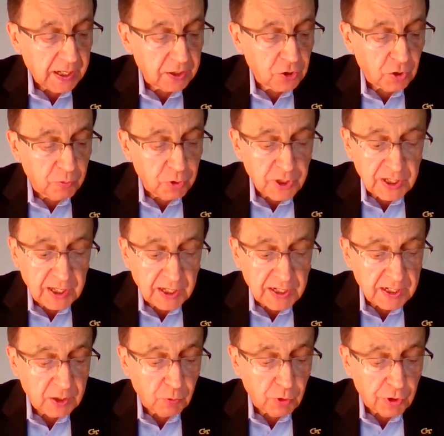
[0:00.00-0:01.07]
and
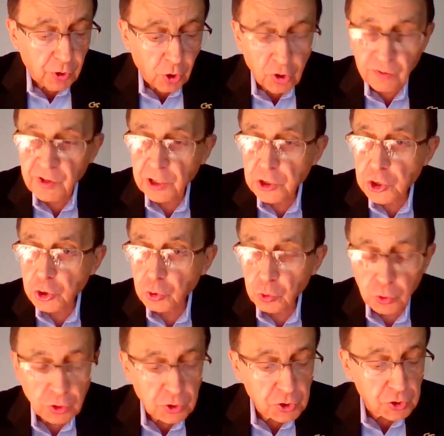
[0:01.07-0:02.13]
communicating with all of our
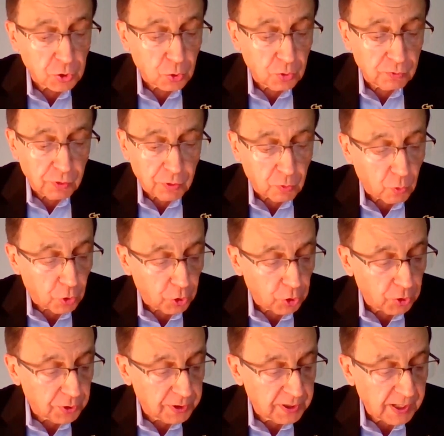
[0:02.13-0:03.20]
students all over the
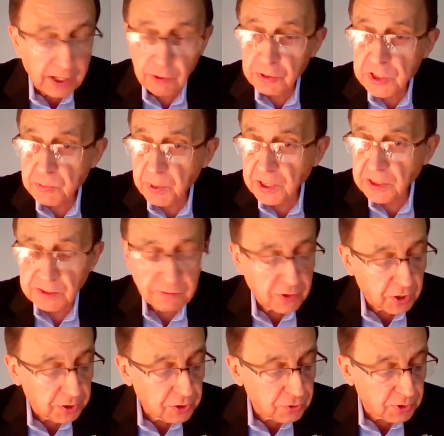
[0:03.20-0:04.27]
world in our
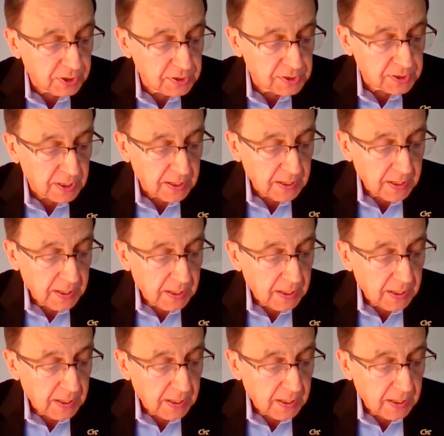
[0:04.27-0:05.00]
respective countries.